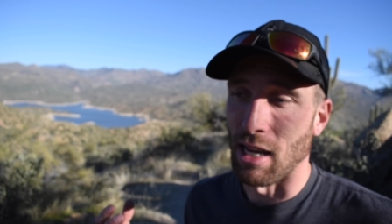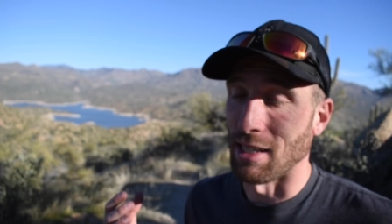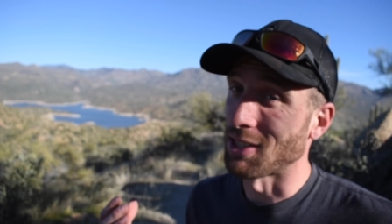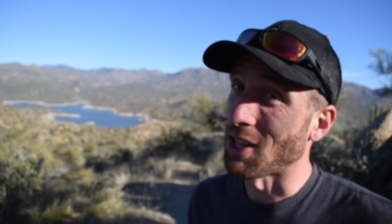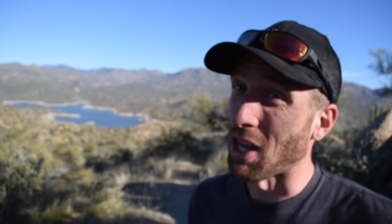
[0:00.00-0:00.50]

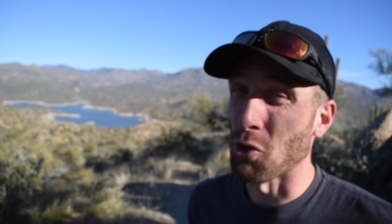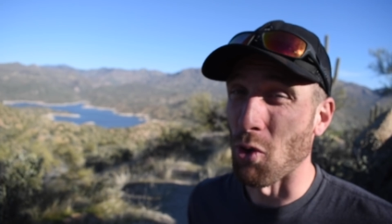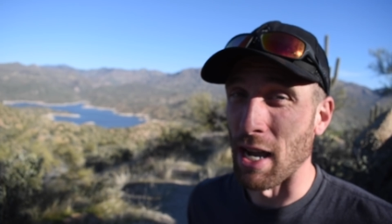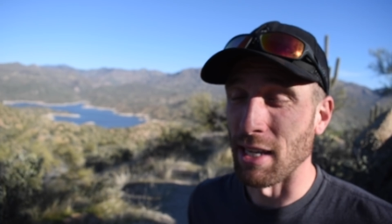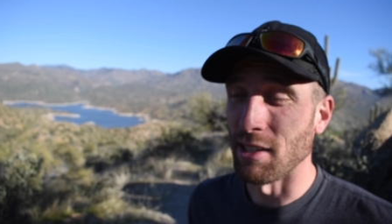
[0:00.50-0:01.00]
It's a lot
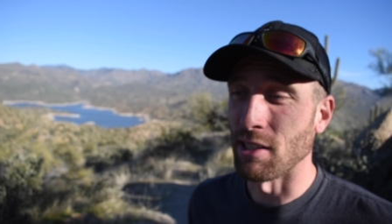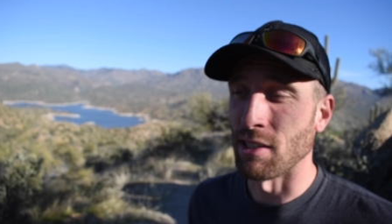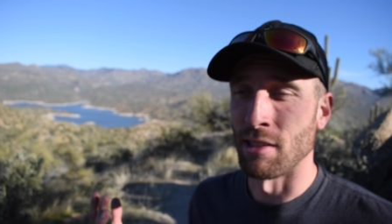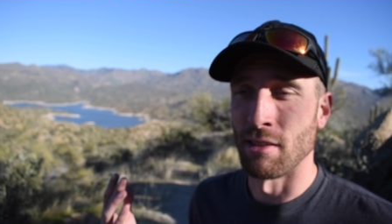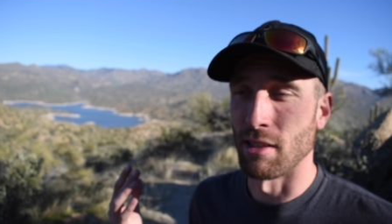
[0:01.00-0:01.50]

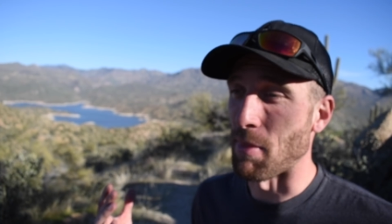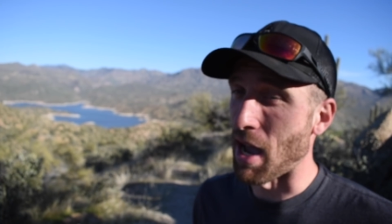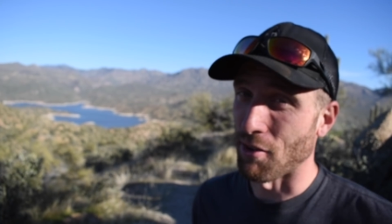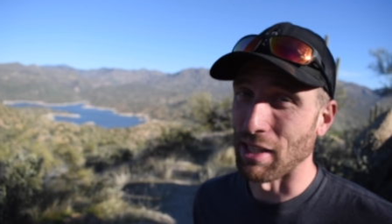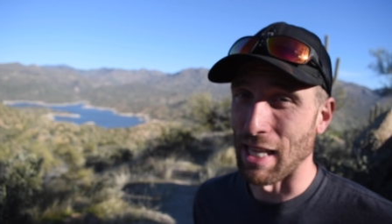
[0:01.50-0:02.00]
quieter, the
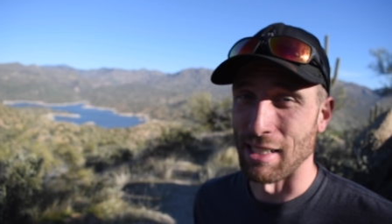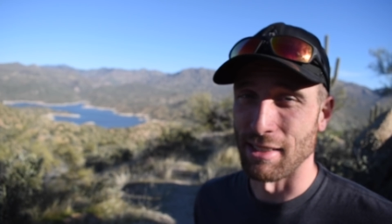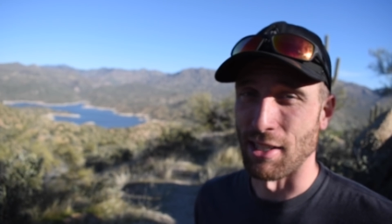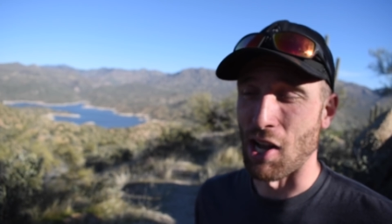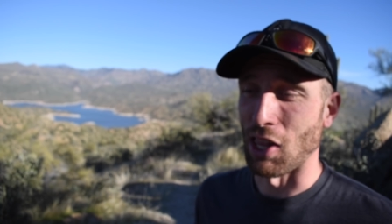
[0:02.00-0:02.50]
battery
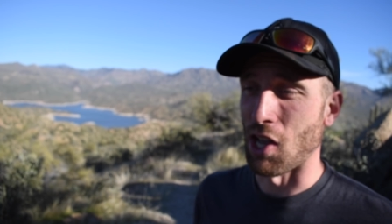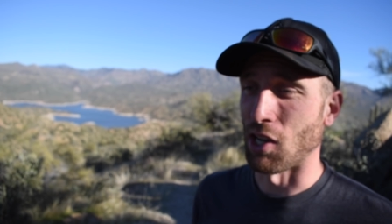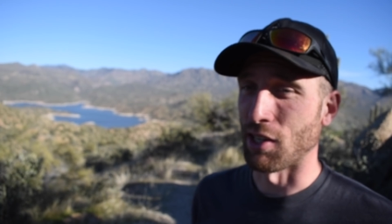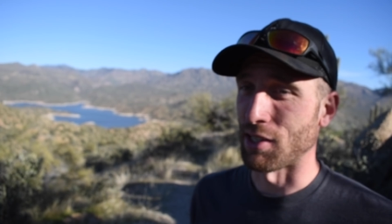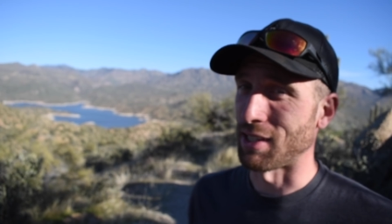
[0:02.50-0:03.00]
lasts a lot longer,